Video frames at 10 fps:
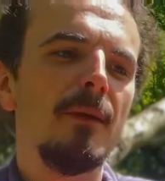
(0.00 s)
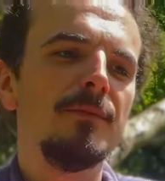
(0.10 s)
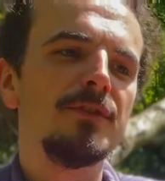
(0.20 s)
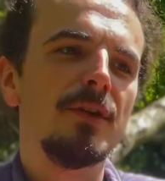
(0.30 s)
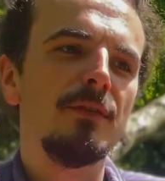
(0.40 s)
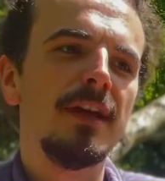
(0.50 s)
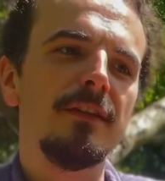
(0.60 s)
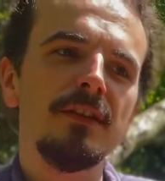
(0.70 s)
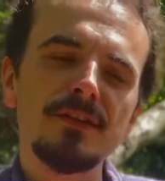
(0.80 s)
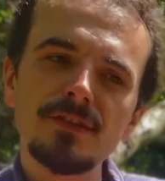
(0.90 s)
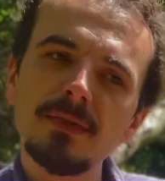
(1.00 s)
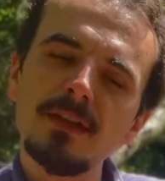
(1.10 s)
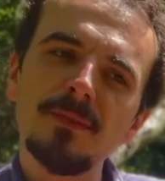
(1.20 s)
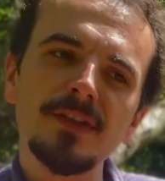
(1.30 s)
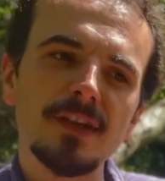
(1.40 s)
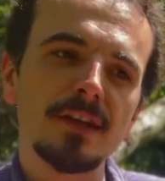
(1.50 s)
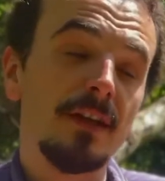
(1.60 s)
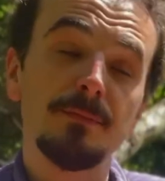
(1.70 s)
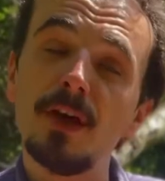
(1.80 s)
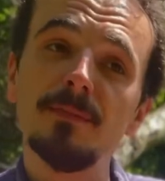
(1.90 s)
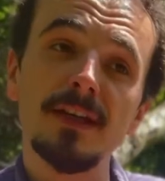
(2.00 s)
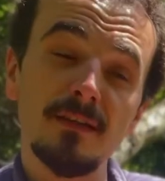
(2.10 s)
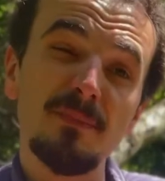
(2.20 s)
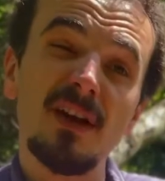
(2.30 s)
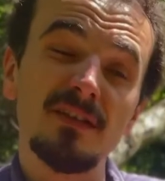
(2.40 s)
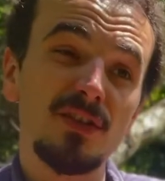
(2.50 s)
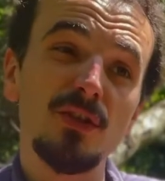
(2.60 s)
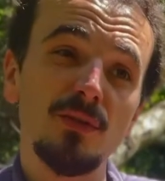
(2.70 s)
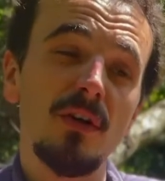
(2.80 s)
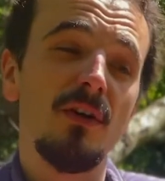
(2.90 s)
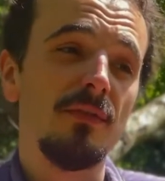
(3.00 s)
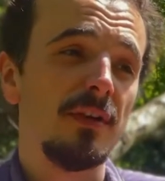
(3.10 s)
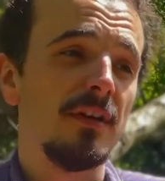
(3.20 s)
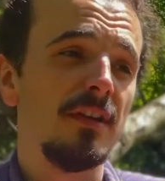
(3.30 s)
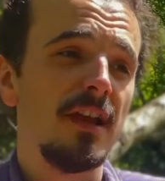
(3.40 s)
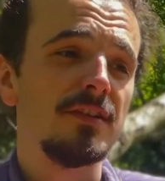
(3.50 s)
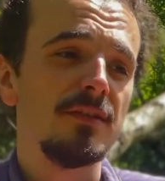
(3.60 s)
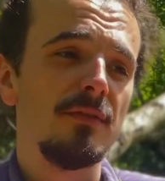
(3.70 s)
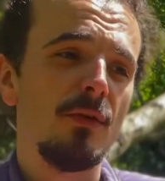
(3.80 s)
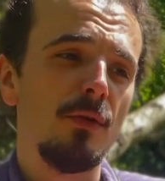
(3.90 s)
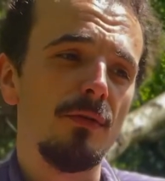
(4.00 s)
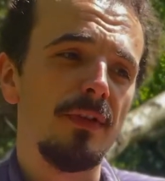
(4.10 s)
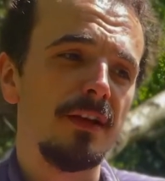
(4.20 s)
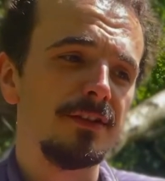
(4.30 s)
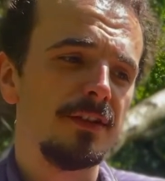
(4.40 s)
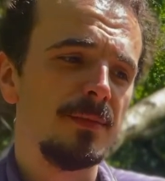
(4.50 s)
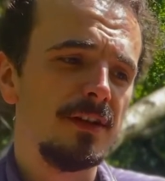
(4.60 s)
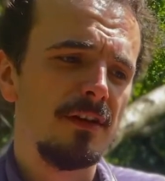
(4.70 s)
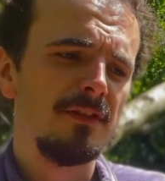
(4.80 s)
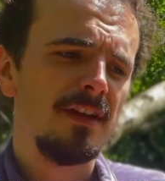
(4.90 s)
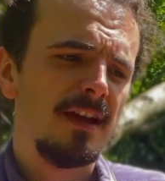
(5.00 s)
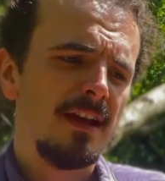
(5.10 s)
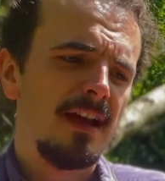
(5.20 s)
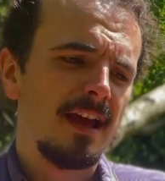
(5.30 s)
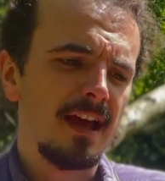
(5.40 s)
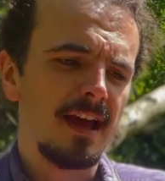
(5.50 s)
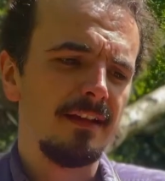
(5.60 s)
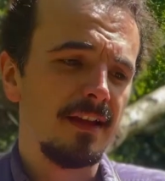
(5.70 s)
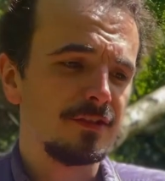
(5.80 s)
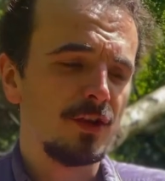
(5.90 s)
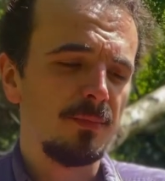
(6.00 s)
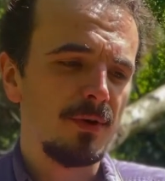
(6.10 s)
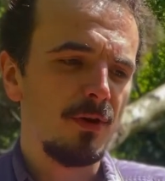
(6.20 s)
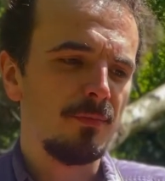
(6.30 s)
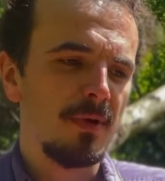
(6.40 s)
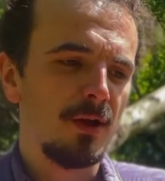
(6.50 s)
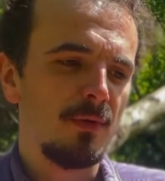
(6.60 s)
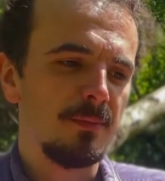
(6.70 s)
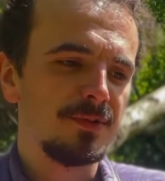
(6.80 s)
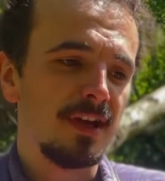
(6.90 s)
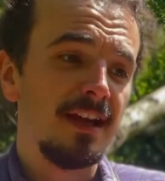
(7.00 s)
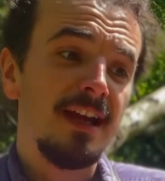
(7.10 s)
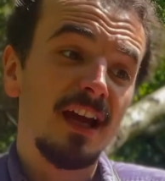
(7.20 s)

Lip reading: So yeah, there's in the part 2 of the lesson, all of that is going to be covered, and that's up on my website.